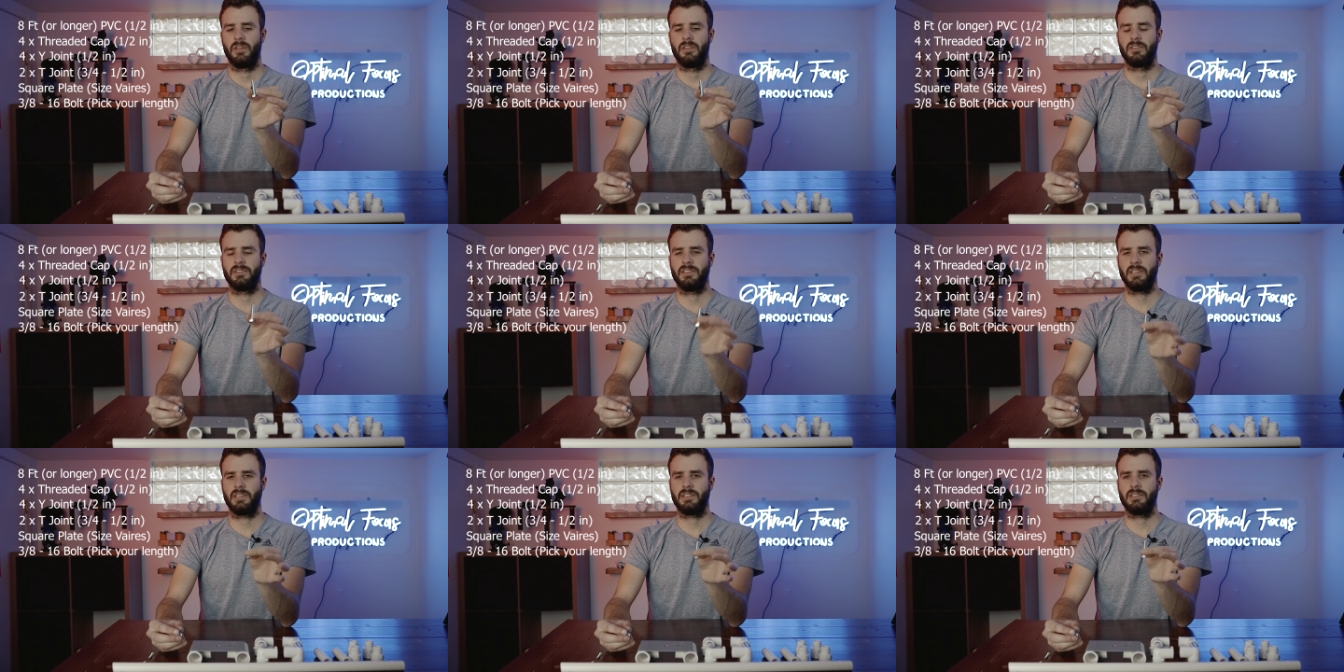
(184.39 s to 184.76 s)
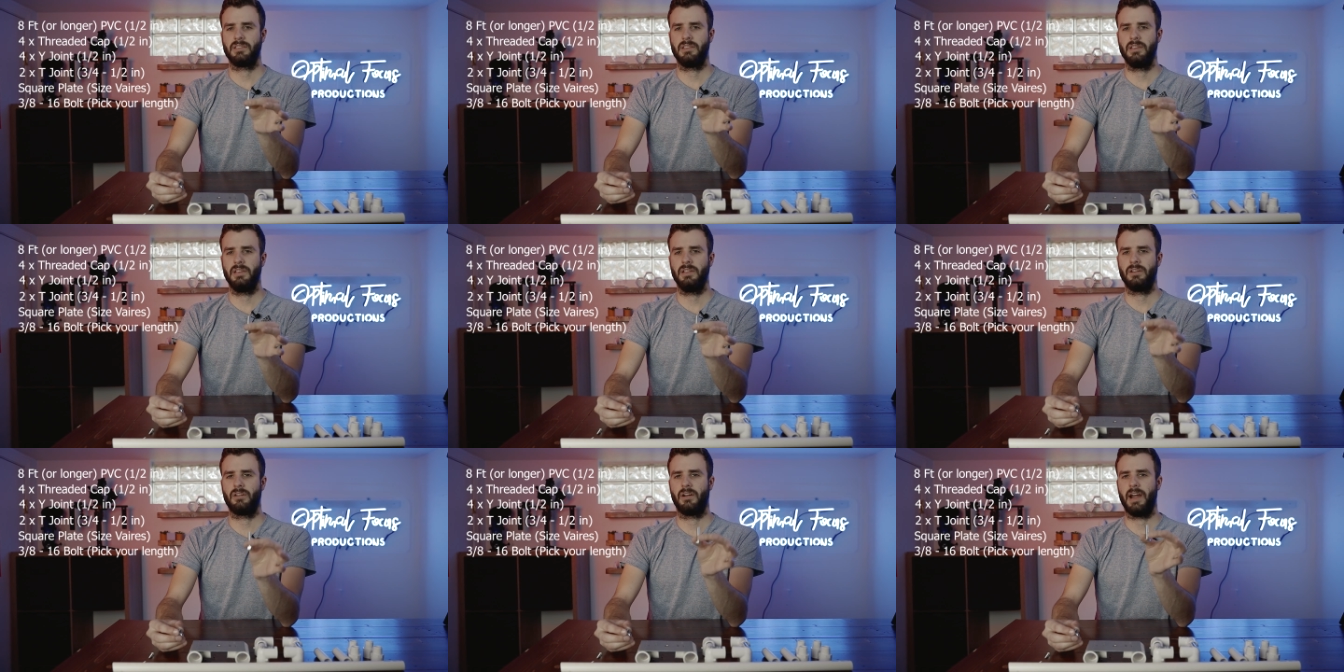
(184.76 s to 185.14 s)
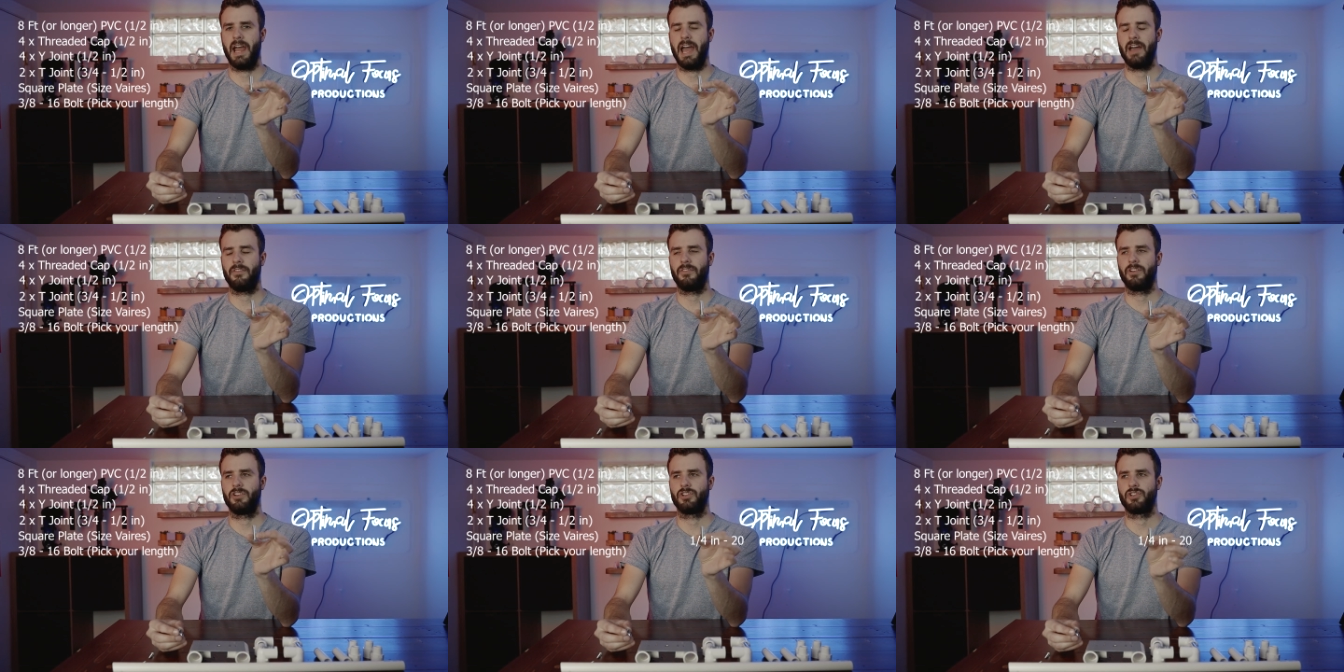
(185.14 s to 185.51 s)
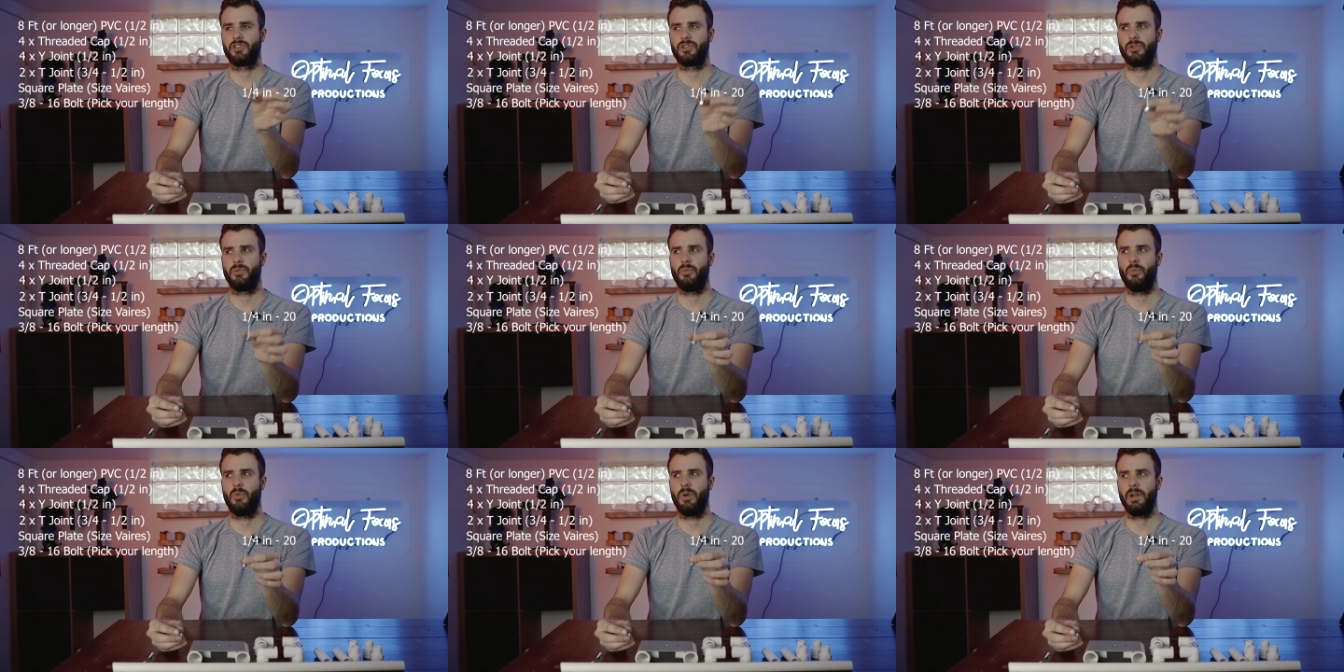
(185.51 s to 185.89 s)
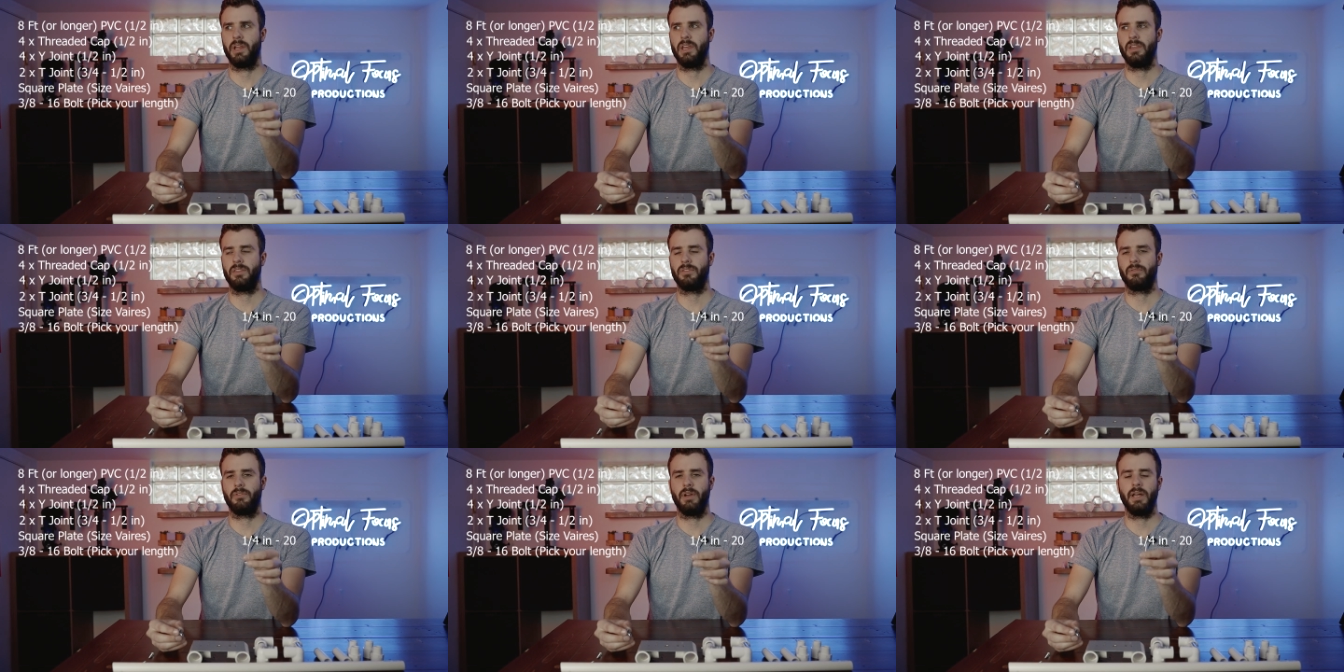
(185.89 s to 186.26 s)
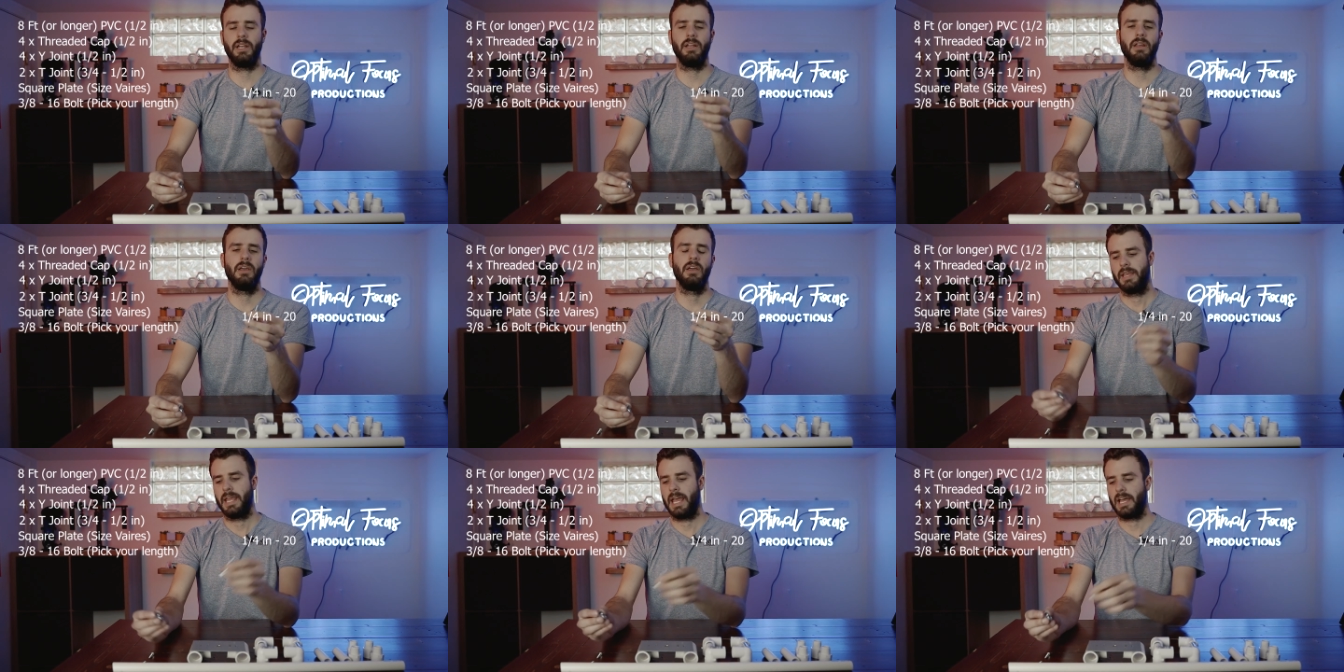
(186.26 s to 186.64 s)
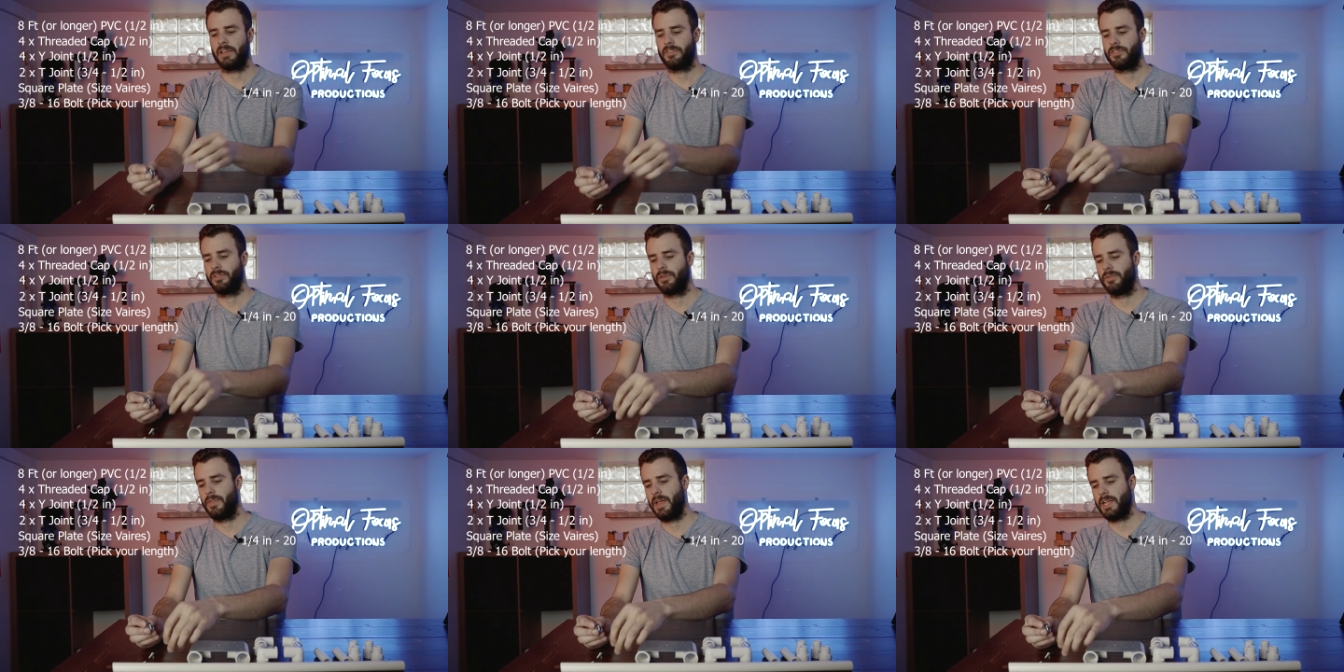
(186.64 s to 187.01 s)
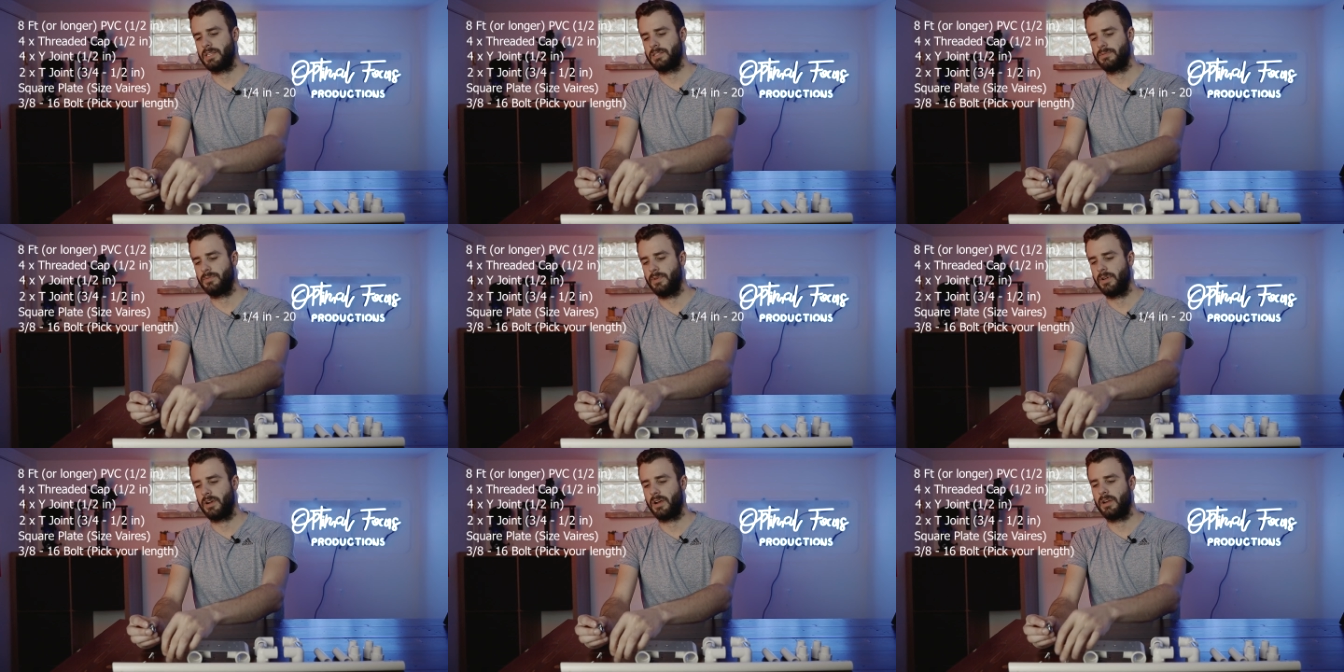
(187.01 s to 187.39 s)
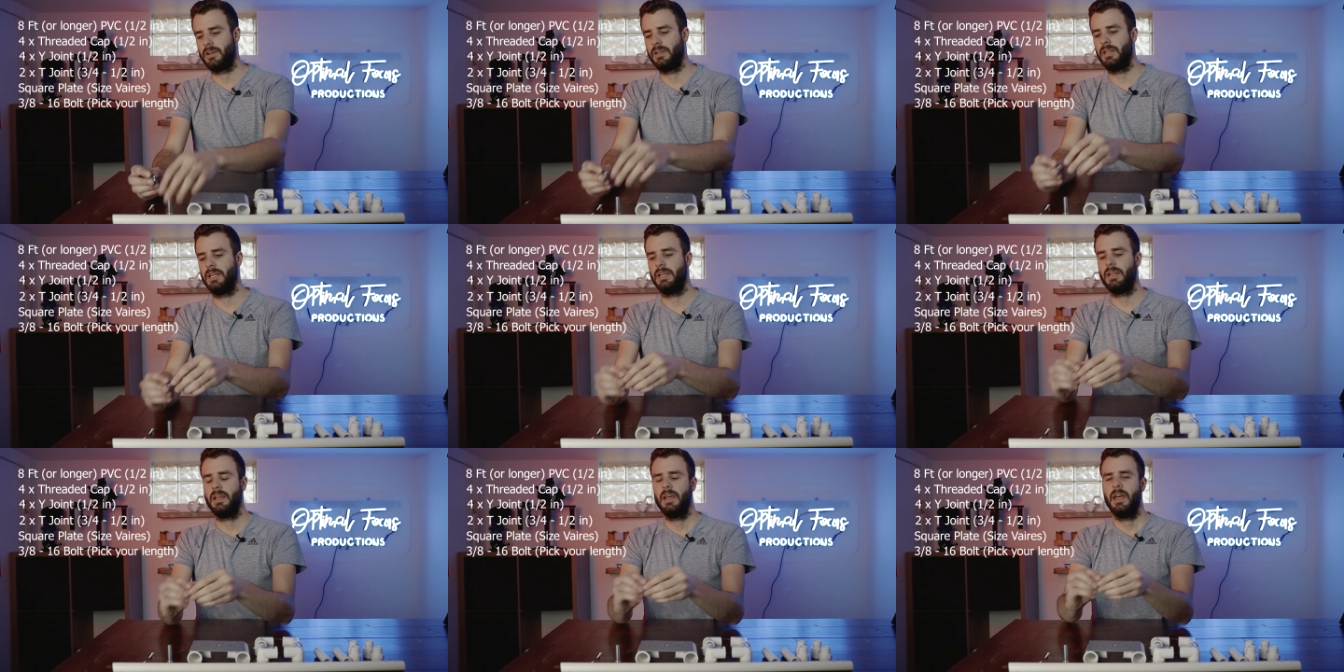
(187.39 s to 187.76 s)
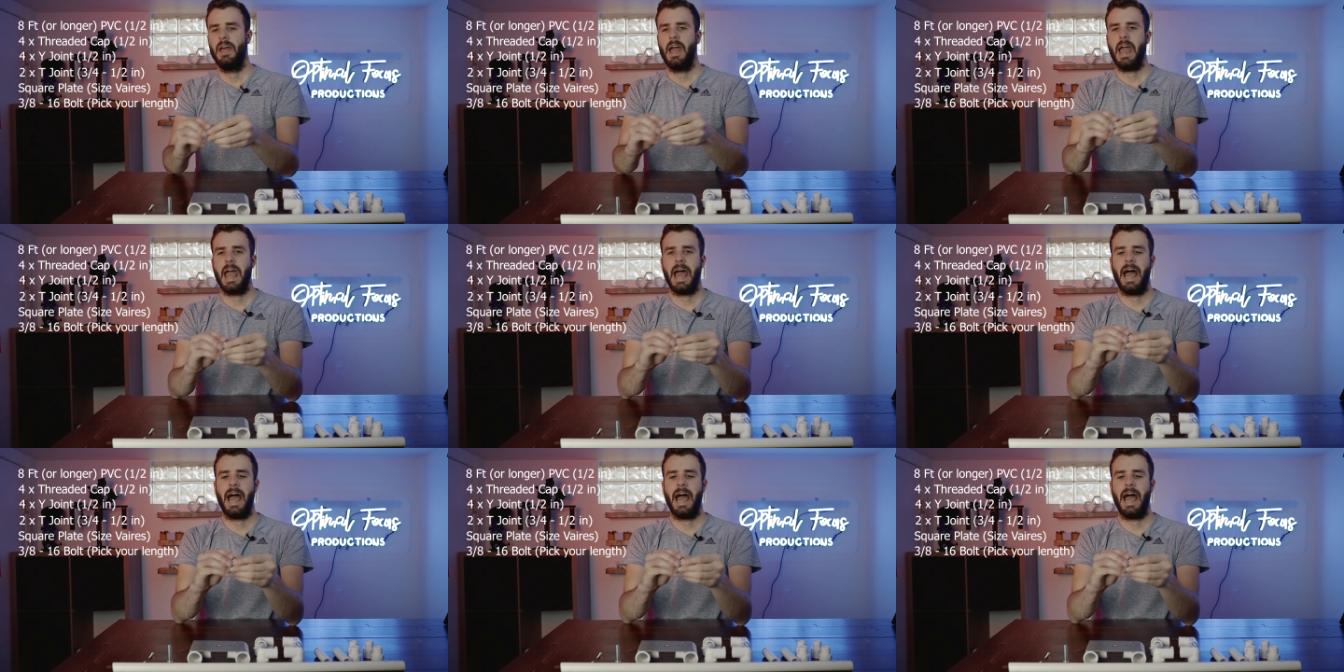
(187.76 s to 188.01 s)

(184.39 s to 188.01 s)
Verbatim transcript: 16 or half inch 20 thread. Yeah, so that's what you're gonna need.